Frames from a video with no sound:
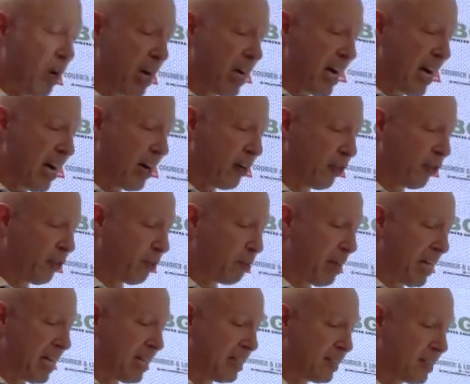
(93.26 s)
warehouse
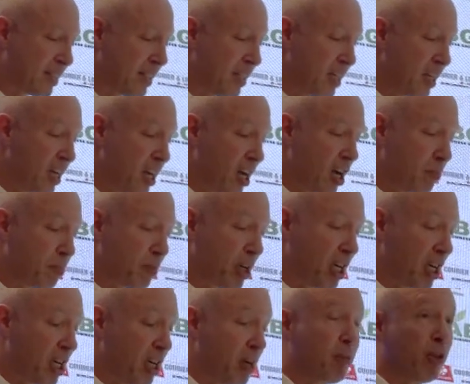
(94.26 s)
space uh,
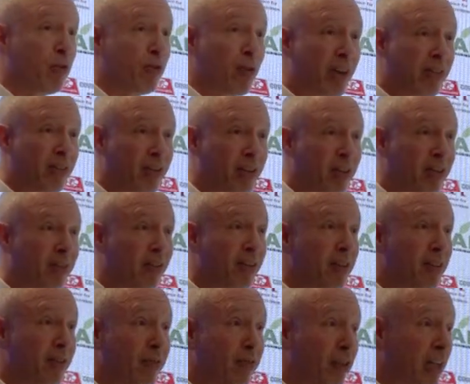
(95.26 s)
per urban resident in
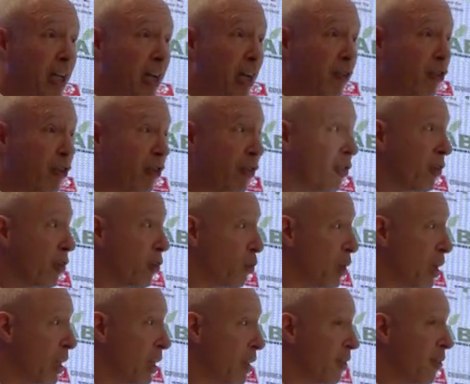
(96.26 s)
different countries in the
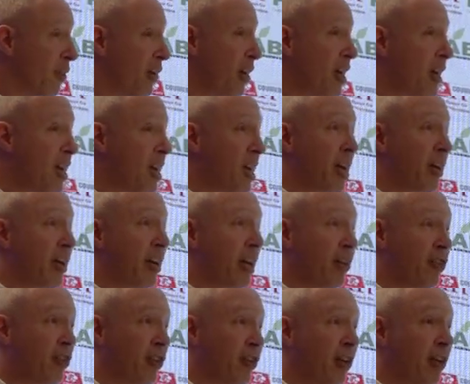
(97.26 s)
world. And
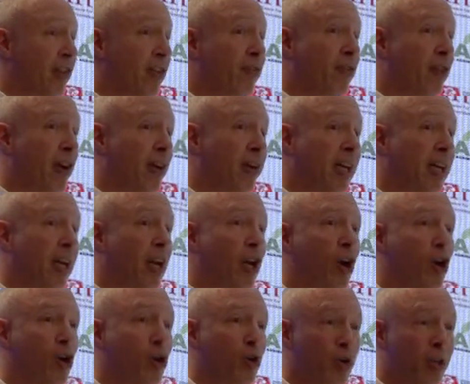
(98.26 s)
Nigeria is very
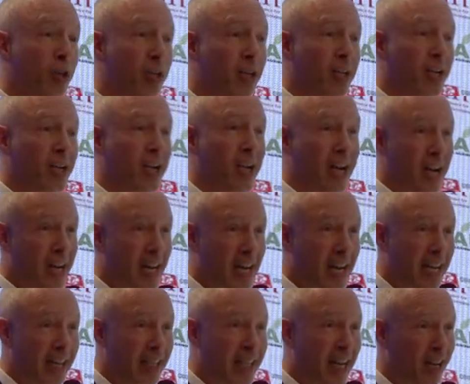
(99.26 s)
low uh,
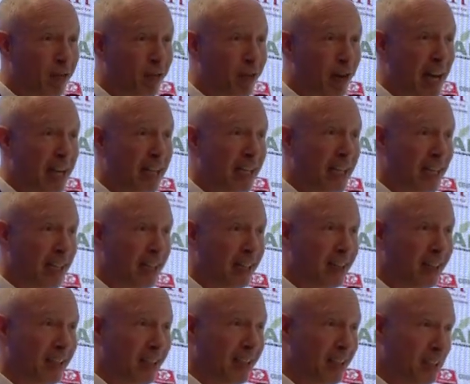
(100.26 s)
in that ranking.
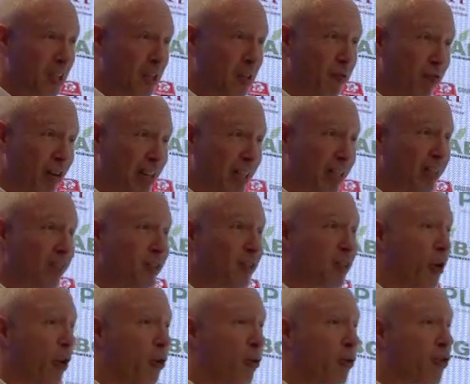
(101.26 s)
In fact, it's
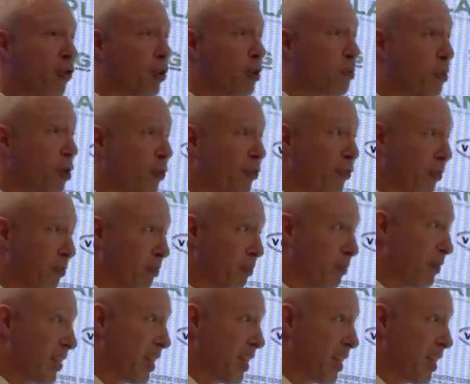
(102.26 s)
close to the bottom.